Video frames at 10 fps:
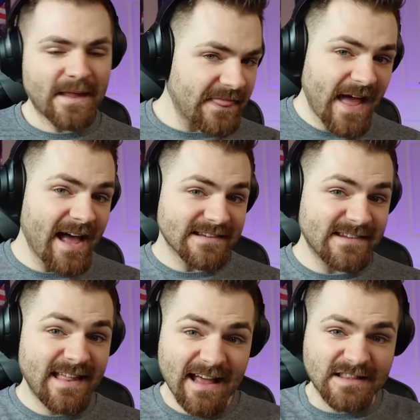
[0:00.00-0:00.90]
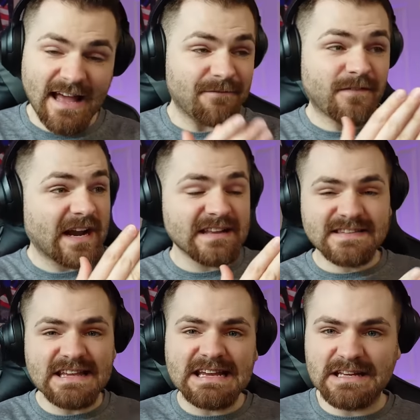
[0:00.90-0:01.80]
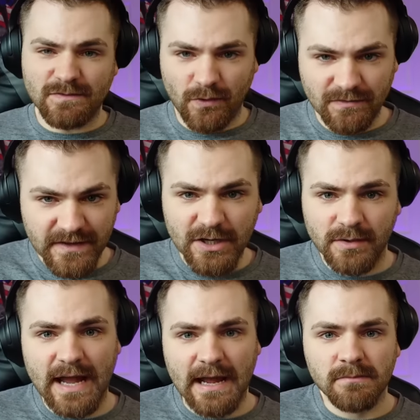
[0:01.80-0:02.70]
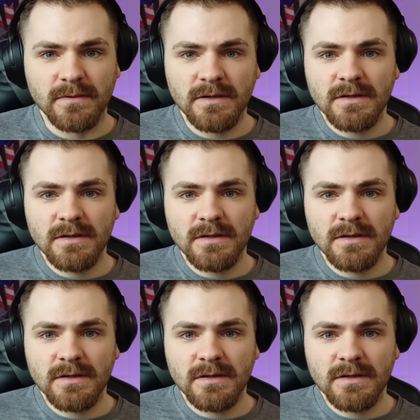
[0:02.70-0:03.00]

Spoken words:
That fucking scene is for a video game.